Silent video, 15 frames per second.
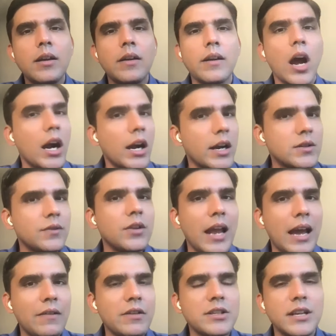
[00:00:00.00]
regardless of the
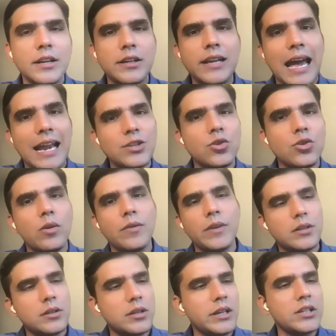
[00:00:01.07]
language, and it carries over
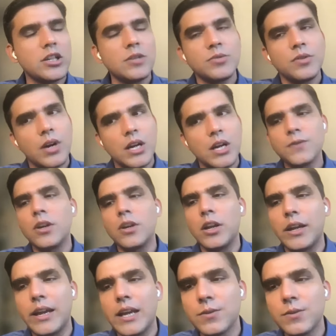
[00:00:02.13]
with in terms of transfer
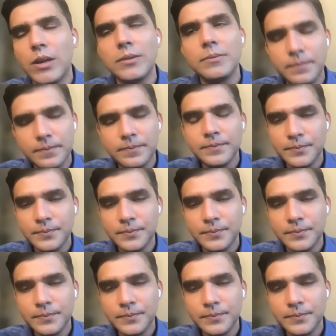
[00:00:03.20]
learning as well.